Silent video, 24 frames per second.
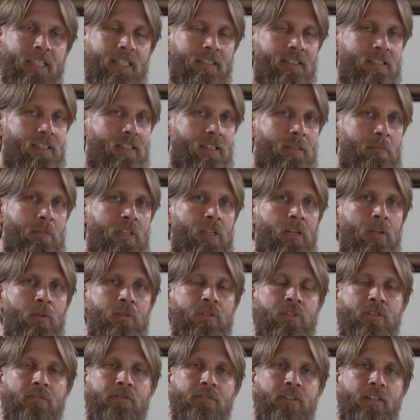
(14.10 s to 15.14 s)
it's going to be
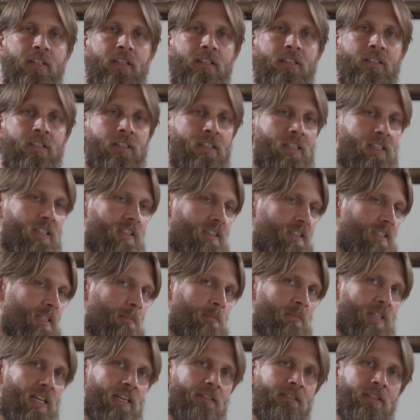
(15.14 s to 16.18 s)
loads of fun. You're going to
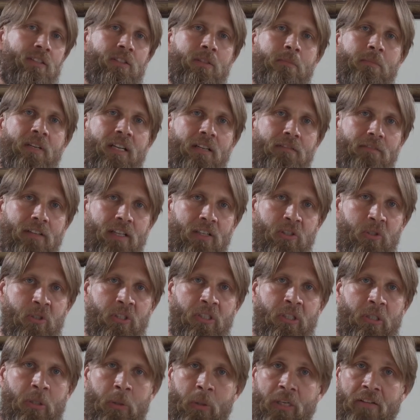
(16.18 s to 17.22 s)
deep dive into
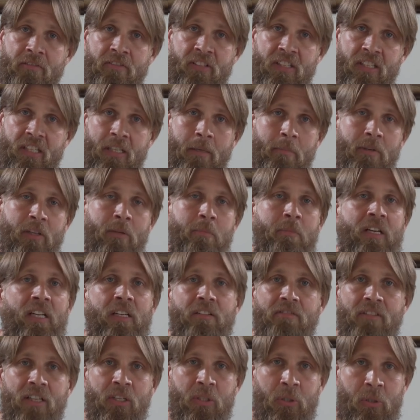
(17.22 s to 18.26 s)
manufacturing, know everything about
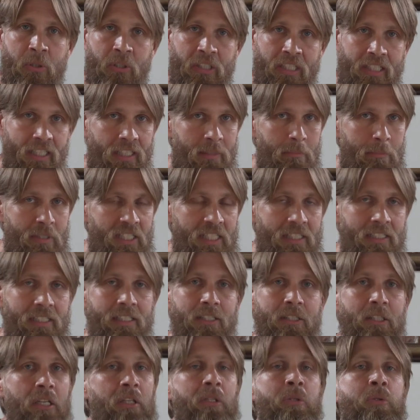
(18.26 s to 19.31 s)
manufacturing in
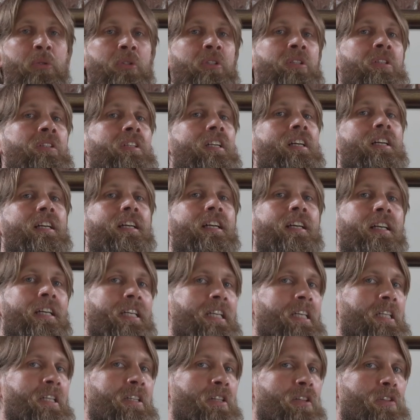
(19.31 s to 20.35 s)
Business Central
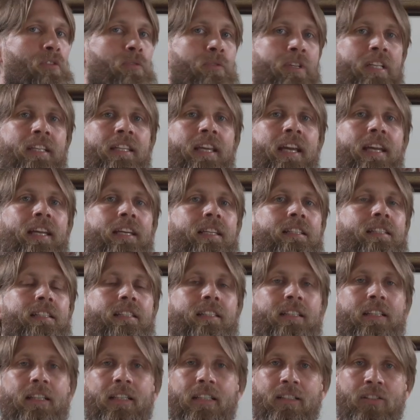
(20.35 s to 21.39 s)
in three
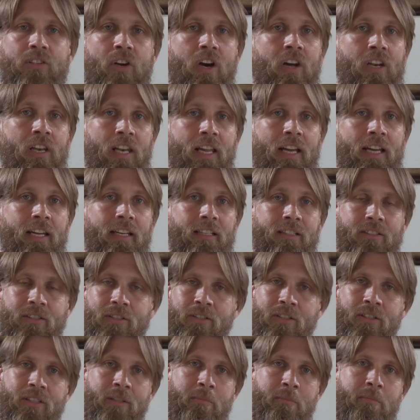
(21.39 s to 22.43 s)
days. And it's online, so
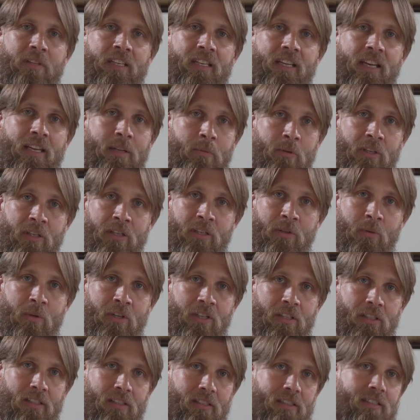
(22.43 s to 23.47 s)
you can be anywhere in the
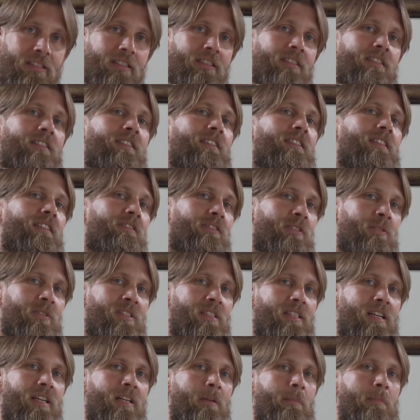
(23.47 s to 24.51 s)
world if you want
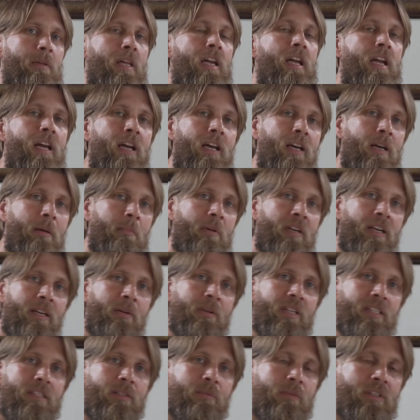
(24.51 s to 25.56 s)
to sign up. But
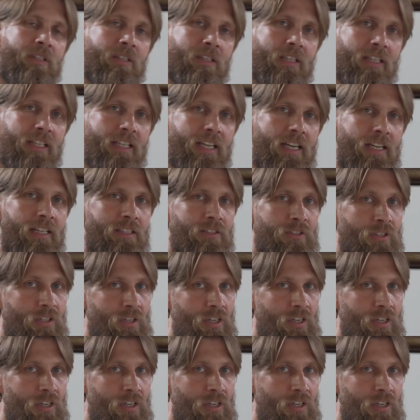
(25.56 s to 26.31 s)
anyways, we're going to get into